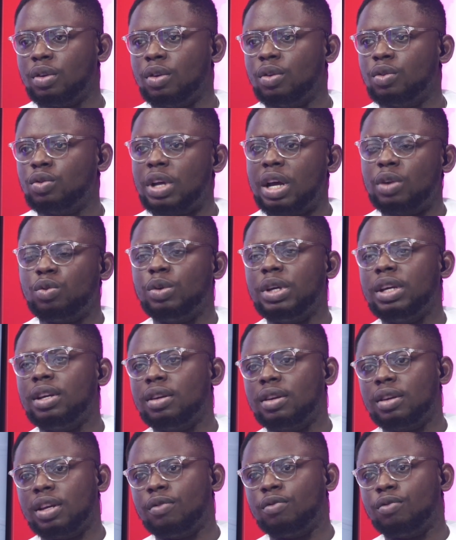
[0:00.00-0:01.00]
So how do we
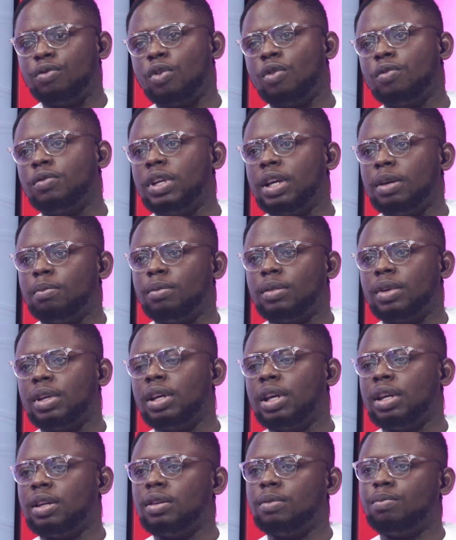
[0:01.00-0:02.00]
involve them
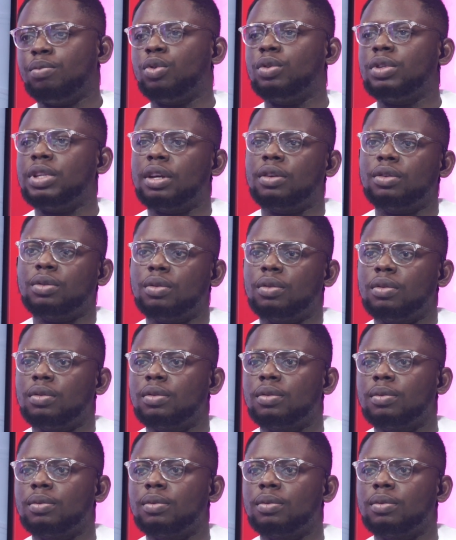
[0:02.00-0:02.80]
in protections?